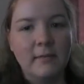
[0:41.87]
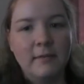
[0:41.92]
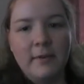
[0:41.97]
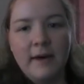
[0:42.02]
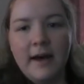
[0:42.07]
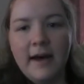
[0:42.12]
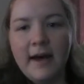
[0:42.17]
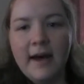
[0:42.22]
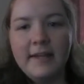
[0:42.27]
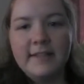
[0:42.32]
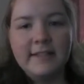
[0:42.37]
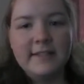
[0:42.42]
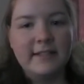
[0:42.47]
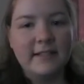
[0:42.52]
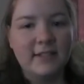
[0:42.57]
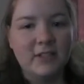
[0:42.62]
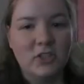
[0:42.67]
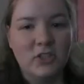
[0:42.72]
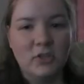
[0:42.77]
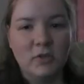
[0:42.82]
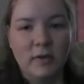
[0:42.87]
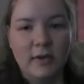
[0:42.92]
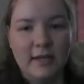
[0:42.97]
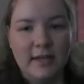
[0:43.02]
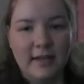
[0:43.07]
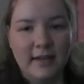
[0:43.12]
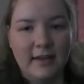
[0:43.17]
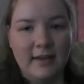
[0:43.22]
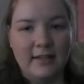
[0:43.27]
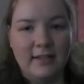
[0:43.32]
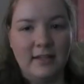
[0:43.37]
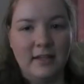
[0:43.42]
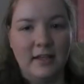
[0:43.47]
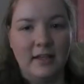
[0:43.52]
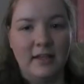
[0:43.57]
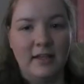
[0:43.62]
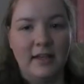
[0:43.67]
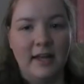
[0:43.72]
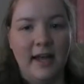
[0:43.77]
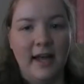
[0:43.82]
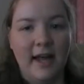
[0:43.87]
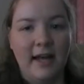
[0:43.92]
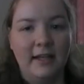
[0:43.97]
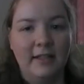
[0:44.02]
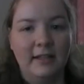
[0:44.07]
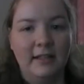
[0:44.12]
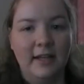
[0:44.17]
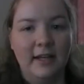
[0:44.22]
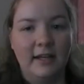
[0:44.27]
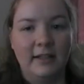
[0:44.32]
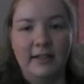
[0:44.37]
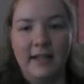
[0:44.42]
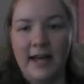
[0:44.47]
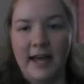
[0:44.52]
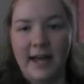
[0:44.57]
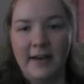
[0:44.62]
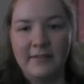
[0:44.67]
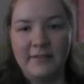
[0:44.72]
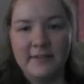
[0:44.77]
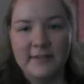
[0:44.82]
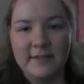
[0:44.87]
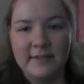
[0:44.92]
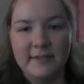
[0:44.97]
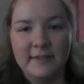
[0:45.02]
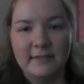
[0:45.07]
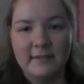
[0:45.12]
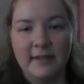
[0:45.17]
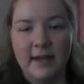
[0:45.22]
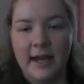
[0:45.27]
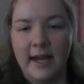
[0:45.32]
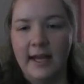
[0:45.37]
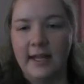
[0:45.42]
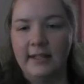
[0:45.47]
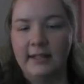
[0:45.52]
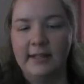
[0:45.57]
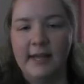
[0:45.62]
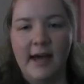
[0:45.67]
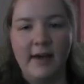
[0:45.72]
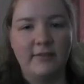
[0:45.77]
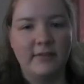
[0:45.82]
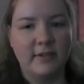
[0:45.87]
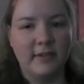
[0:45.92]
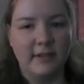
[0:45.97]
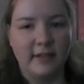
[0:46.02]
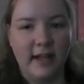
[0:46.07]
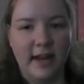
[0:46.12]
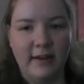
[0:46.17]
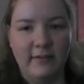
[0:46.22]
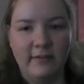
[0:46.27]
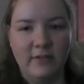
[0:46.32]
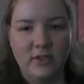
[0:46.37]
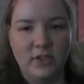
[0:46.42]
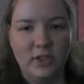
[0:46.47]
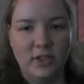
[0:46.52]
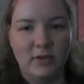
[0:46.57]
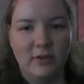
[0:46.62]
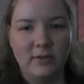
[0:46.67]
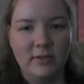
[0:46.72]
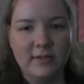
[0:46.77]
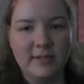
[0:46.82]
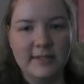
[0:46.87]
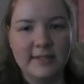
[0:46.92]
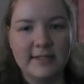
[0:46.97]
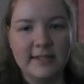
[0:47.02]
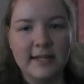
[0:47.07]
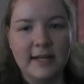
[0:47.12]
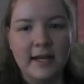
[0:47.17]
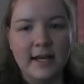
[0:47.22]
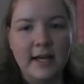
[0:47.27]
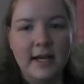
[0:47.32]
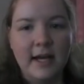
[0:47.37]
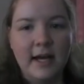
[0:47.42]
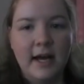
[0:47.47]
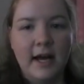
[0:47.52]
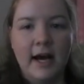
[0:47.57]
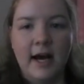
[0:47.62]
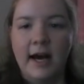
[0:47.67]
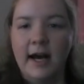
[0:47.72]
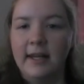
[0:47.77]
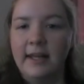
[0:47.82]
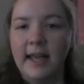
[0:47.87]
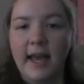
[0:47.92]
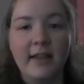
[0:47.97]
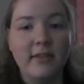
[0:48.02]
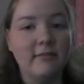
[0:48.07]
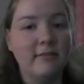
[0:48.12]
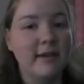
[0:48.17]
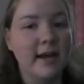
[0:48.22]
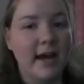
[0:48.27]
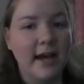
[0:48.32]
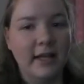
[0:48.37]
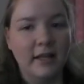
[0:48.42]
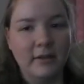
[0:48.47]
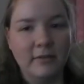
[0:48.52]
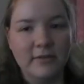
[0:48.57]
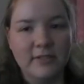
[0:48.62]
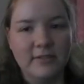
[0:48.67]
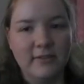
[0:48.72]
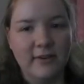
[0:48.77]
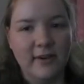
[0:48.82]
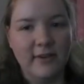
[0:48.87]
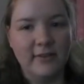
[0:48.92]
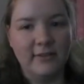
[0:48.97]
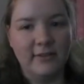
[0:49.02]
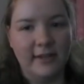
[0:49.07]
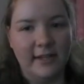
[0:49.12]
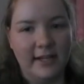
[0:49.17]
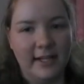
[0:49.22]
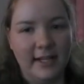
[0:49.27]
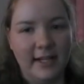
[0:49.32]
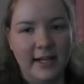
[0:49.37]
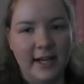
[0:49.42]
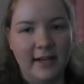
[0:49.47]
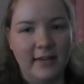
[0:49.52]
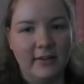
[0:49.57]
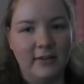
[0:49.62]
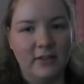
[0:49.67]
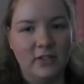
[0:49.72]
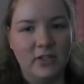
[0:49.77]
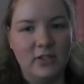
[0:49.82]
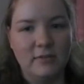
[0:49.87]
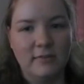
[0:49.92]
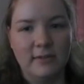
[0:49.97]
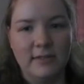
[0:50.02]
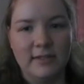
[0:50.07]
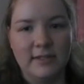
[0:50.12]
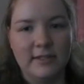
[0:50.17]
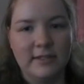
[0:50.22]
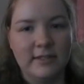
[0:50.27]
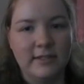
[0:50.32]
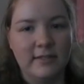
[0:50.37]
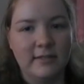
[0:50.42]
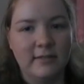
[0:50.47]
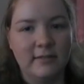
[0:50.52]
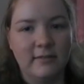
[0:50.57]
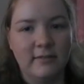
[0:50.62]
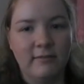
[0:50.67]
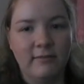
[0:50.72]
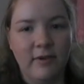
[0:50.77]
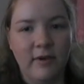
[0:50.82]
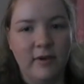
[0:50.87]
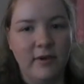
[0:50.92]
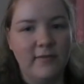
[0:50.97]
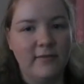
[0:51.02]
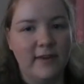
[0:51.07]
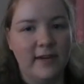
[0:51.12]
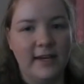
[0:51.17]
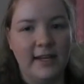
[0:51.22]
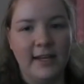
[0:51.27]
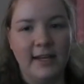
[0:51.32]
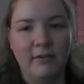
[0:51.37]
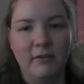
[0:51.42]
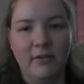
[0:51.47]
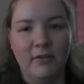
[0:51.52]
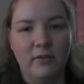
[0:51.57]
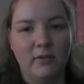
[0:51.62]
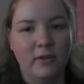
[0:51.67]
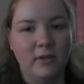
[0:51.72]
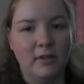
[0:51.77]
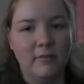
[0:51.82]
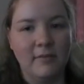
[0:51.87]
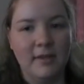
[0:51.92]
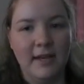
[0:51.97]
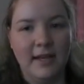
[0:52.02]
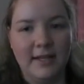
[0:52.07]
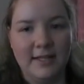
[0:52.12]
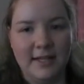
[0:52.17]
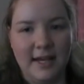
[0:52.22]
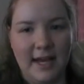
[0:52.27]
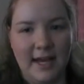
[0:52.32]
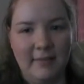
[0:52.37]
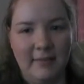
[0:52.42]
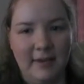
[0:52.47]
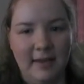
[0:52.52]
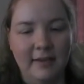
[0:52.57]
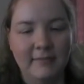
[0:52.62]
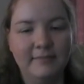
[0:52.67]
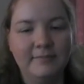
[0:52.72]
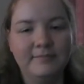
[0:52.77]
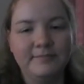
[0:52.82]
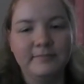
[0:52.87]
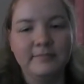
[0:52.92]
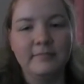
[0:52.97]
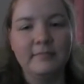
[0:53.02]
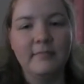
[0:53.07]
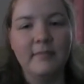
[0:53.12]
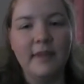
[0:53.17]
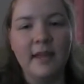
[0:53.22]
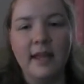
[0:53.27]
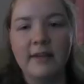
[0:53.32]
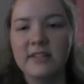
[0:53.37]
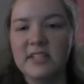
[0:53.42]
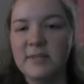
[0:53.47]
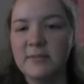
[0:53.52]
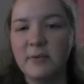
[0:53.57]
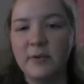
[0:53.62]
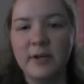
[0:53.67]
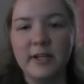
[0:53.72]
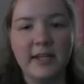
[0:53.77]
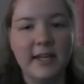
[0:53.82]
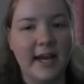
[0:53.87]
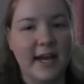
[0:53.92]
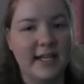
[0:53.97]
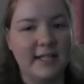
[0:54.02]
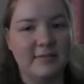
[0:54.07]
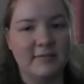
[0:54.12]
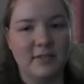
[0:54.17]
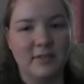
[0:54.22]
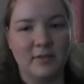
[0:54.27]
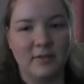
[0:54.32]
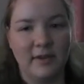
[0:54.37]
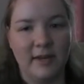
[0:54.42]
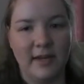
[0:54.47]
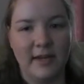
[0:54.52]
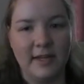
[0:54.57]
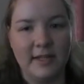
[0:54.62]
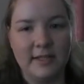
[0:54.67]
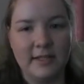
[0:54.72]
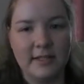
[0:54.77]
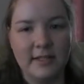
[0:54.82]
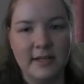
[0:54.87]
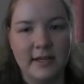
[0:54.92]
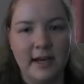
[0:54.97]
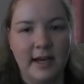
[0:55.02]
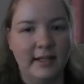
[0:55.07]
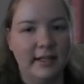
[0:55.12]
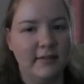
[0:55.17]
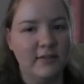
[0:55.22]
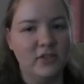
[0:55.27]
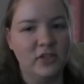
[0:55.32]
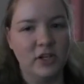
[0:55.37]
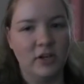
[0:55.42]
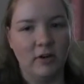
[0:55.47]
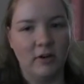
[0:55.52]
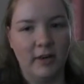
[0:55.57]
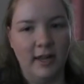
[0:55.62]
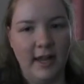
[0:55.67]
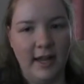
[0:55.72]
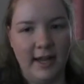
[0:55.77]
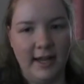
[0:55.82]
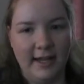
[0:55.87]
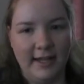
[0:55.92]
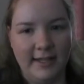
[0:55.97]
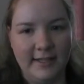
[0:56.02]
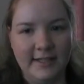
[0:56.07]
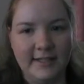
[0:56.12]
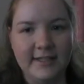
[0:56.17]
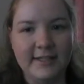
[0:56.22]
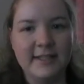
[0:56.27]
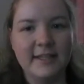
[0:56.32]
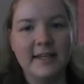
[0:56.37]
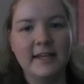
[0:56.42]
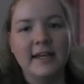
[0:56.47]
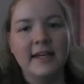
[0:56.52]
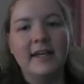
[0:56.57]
But I still enjoyed it because I had a lot of laughs. I laughed at a lot of the jokes. Uh, Katherine Heigl was very funny. I thought she was very funny with good comedic timing. The supporting cast was great. I love Cheryl Hines.